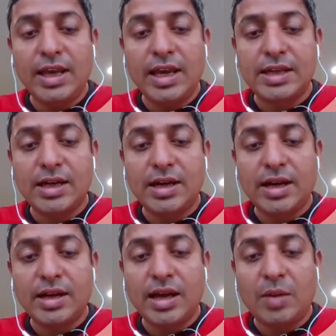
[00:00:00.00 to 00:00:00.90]
EHR
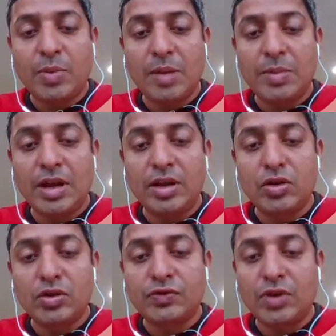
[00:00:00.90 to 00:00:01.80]
data are primarily
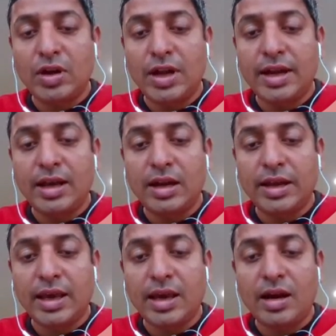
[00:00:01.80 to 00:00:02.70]
used for clinical
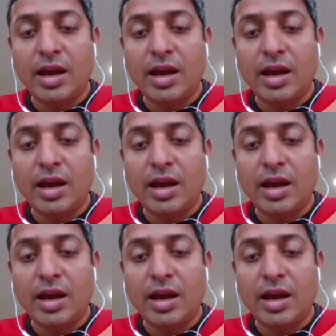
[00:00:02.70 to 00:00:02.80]
care